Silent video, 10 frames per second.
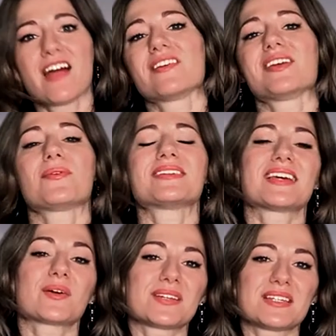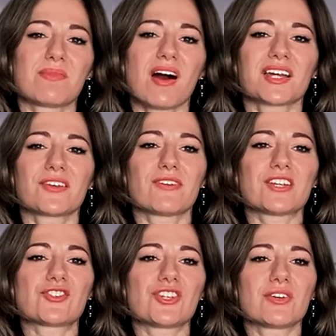The US equity market
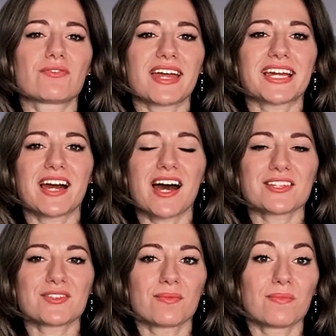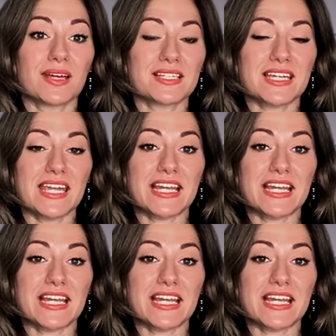reached new record highs on Monday